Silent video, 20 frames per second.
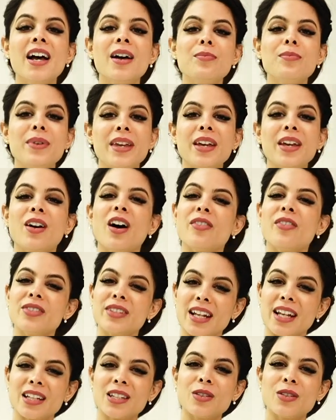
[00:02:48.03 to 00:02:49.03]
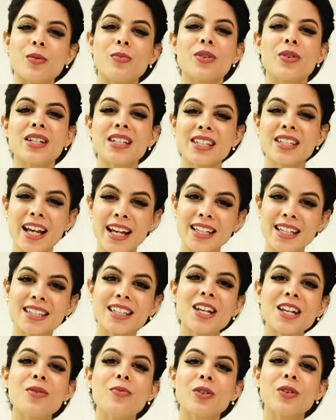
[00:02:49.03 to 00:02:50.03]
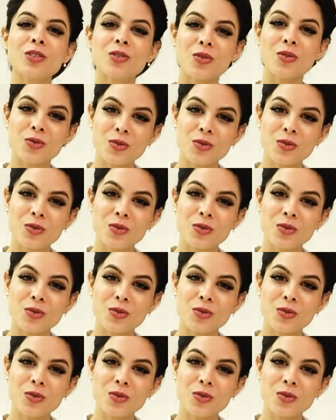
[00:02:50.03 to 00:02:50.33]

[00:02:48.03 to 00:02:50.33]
being offset, so precisely what you